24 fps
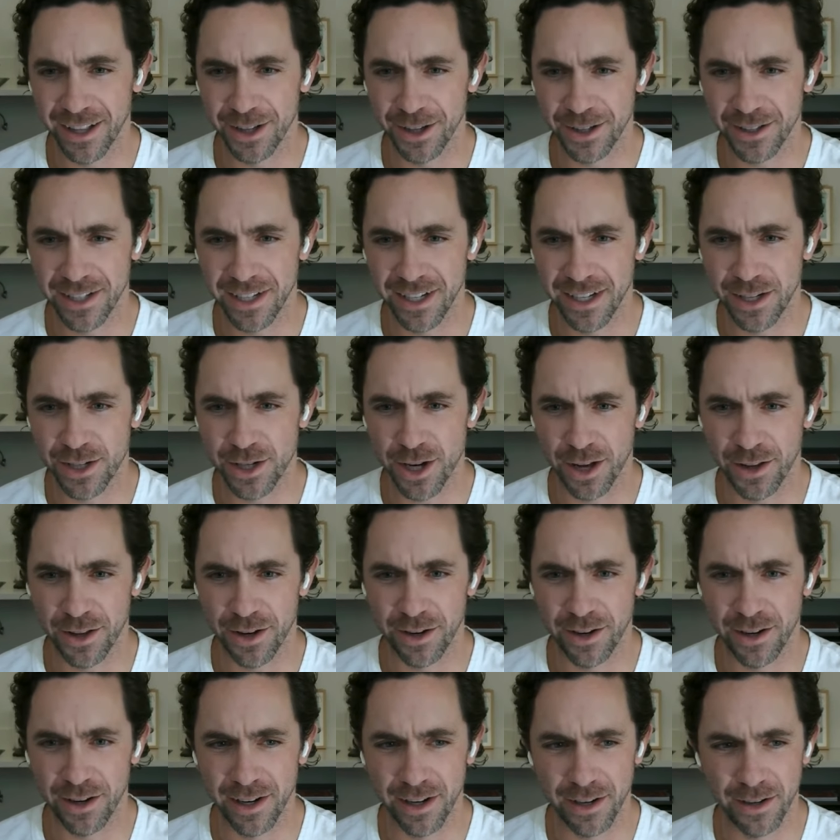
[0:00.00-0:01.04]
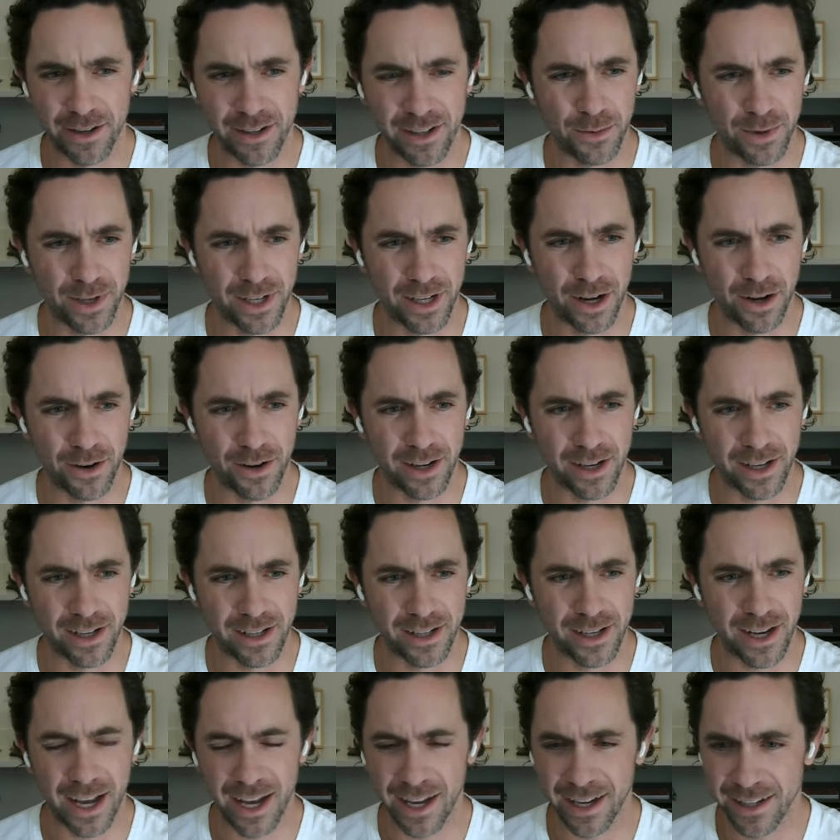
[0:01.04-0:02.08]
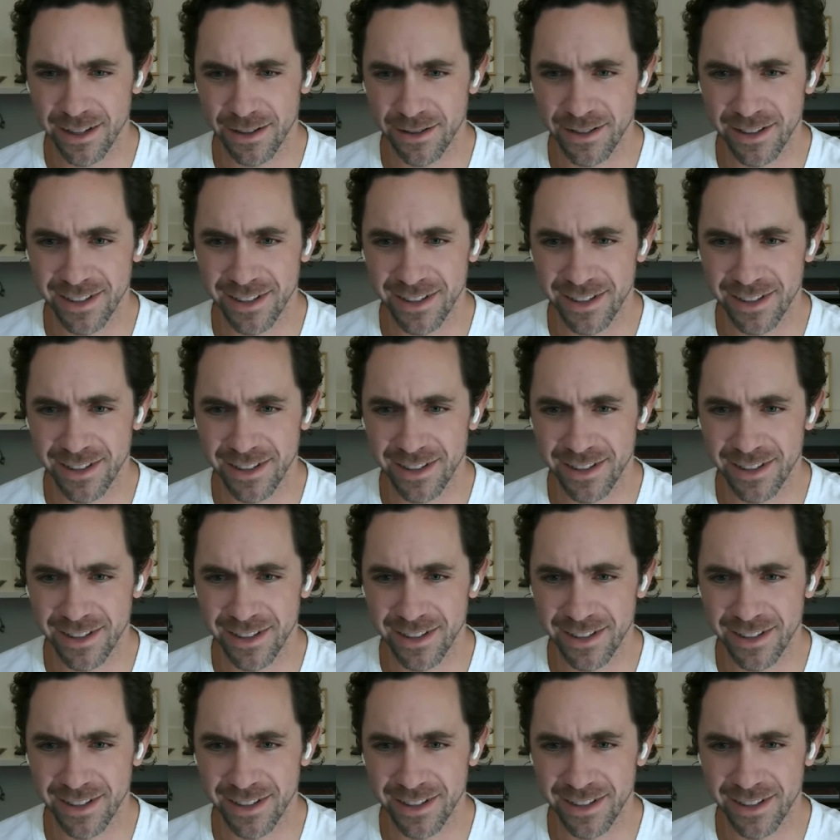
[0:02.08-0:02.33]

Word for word: looked at each other and we noted, hey,